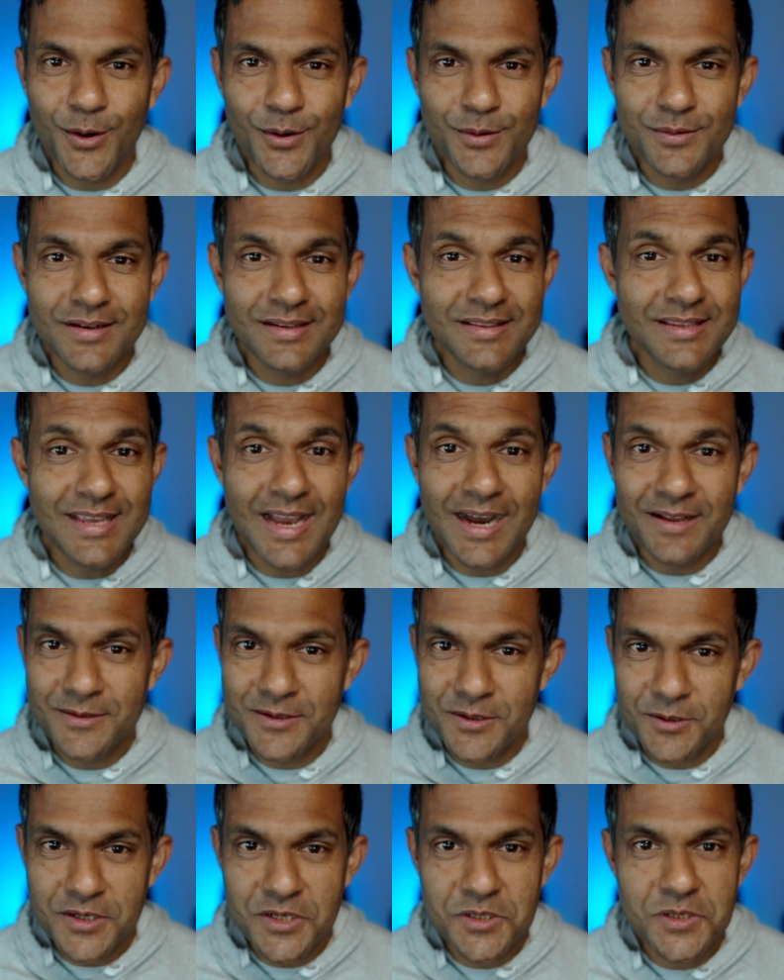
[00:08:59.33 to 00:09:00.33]
on the
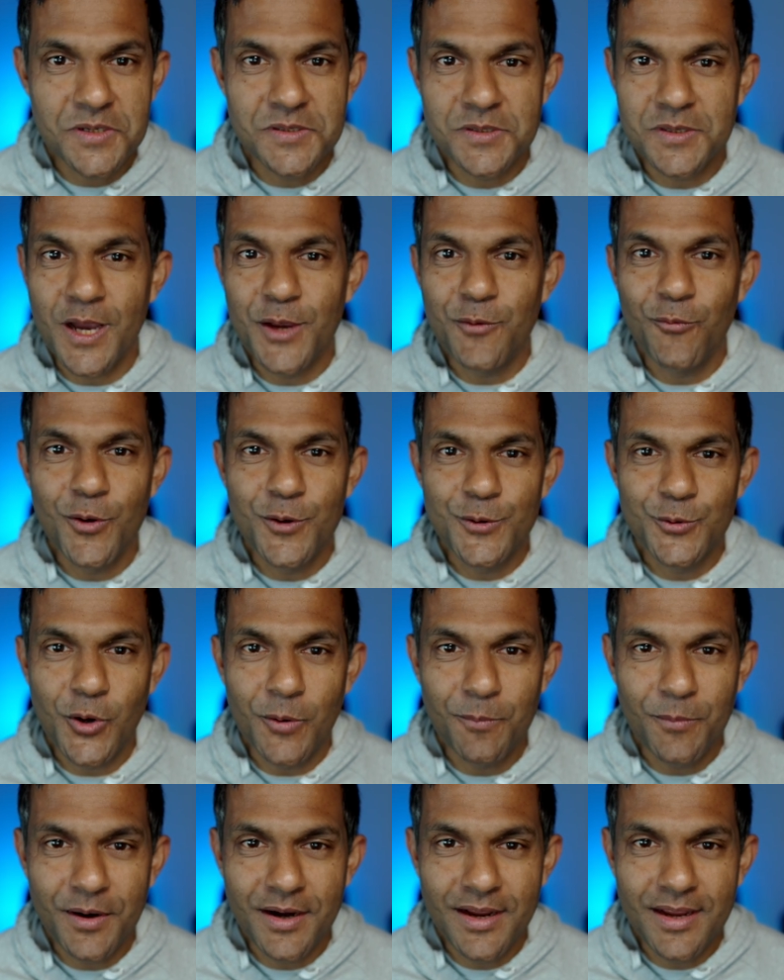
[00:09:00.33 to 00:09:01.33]
other regions I want to
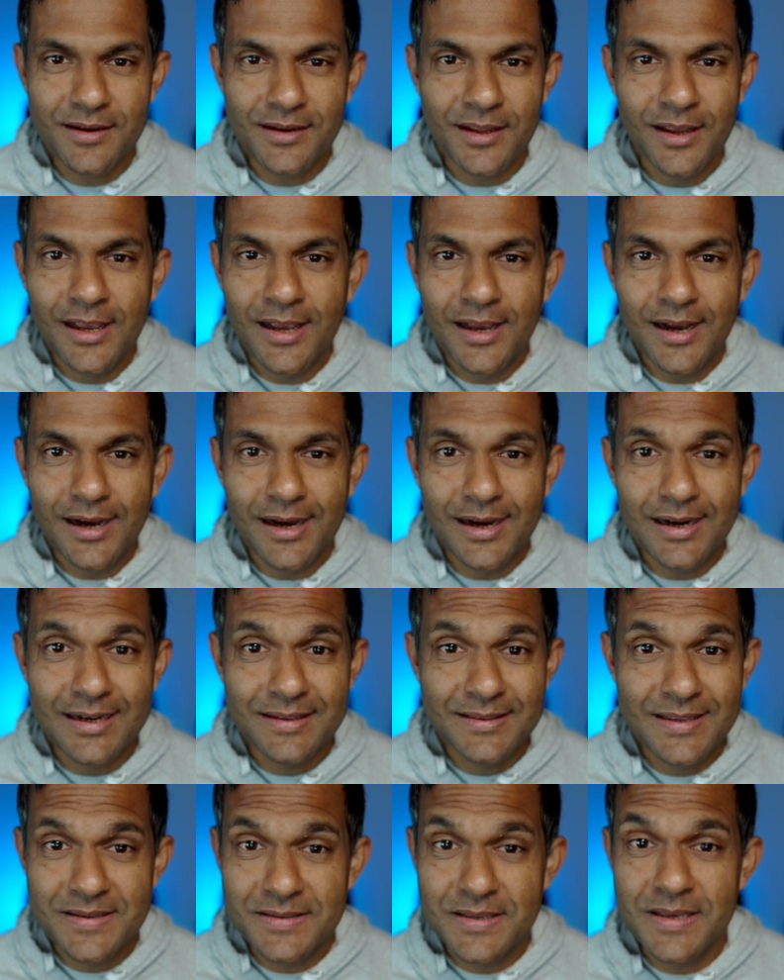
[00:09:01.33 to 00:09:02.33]
operate? Uh,
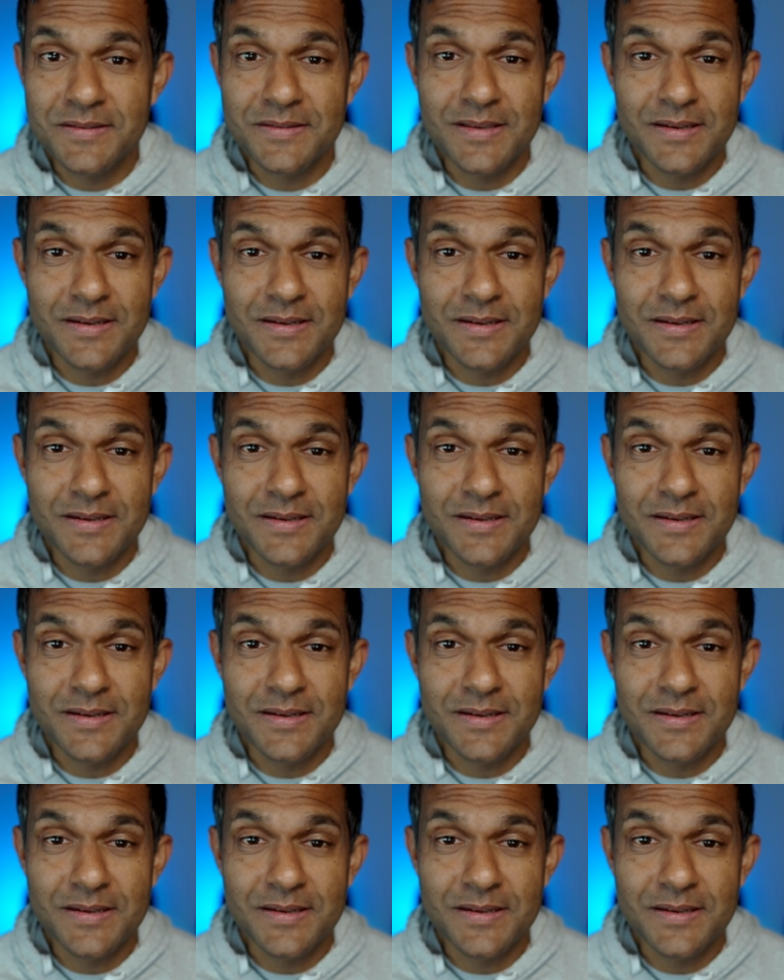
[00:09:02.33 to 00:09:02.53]
they then